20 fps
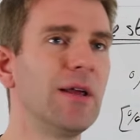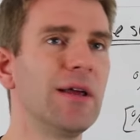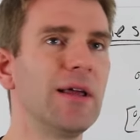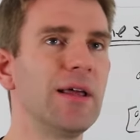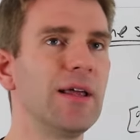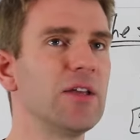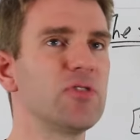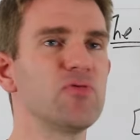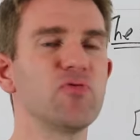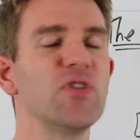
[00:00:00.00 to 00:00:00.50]

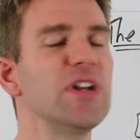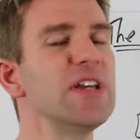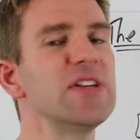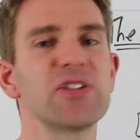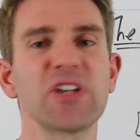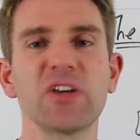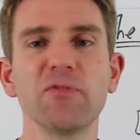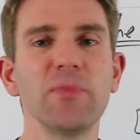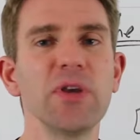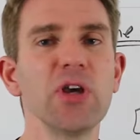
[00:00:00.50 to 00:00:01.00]
it's really
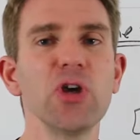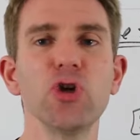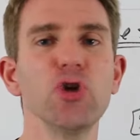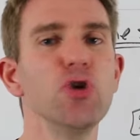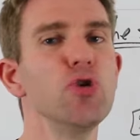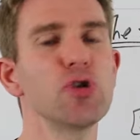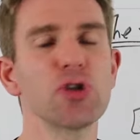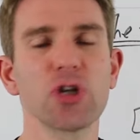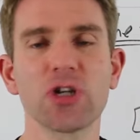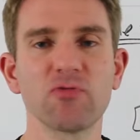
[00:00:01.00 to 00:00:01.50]
just giving me a
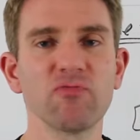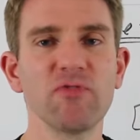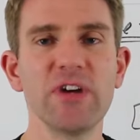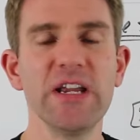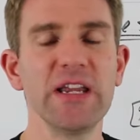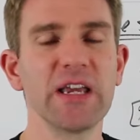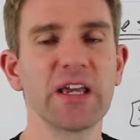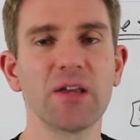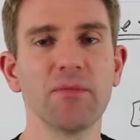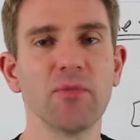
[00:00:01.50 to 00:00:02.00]
useless
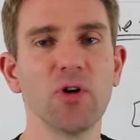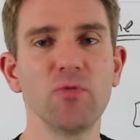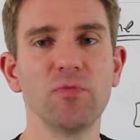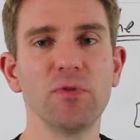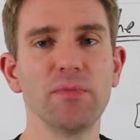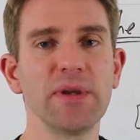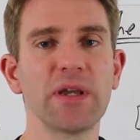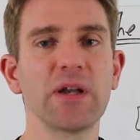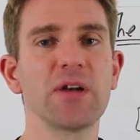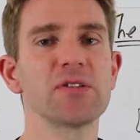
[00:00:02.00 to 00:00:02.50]
reading at the
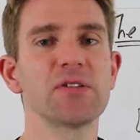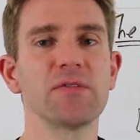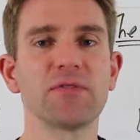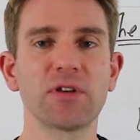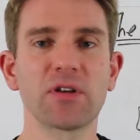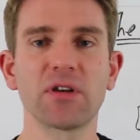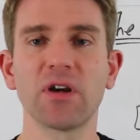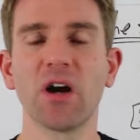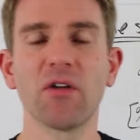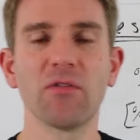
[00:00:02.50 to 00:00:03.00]
moment because of
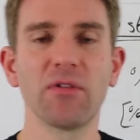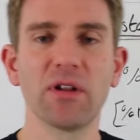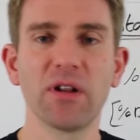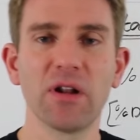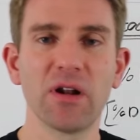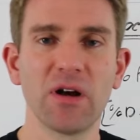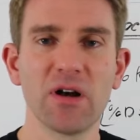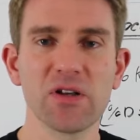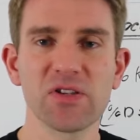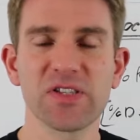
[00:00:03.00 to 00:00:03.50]
the current
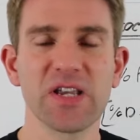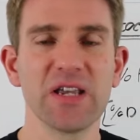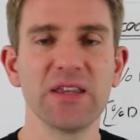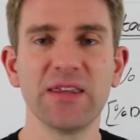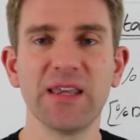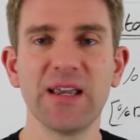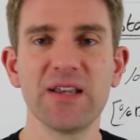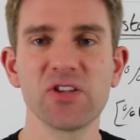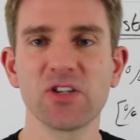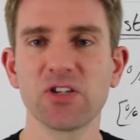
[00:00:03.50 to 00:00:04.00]
the last
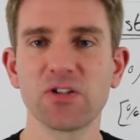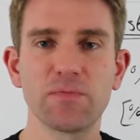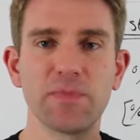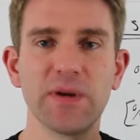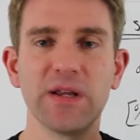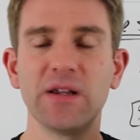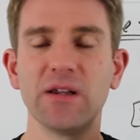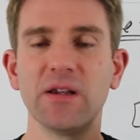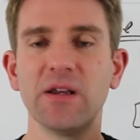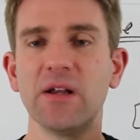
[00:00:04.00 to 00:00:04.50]
10 days has
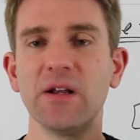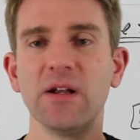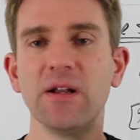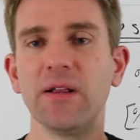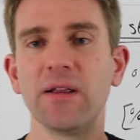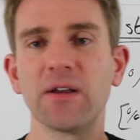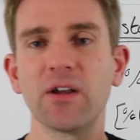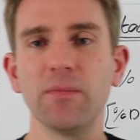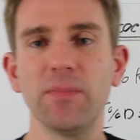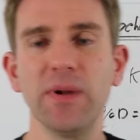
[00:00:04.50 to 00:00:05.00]
been
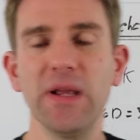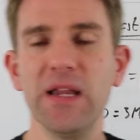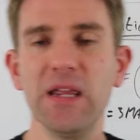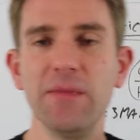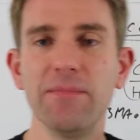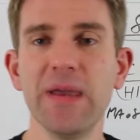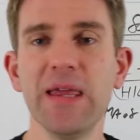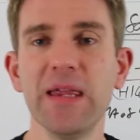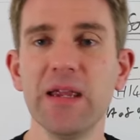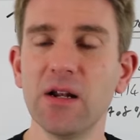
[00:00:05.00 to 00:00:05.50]

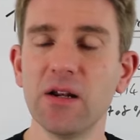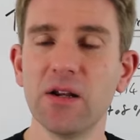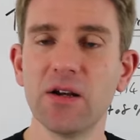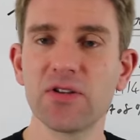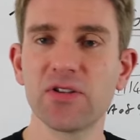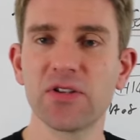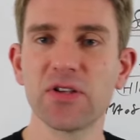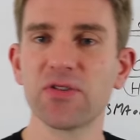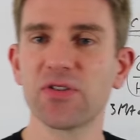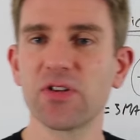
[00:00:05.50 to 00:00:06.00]
completely
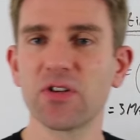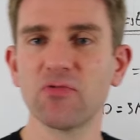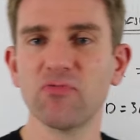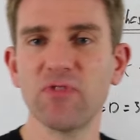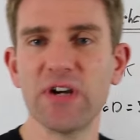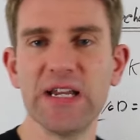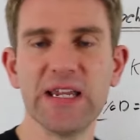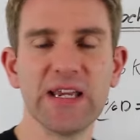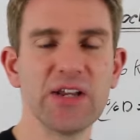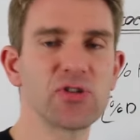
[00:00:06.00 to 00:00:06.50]
meaningless and so the
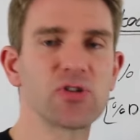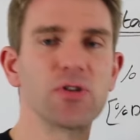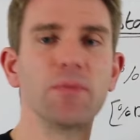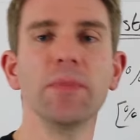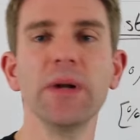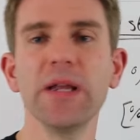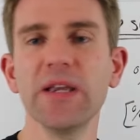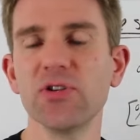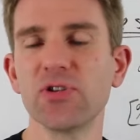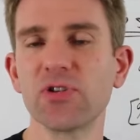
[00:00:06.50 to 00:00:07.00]
reading is completely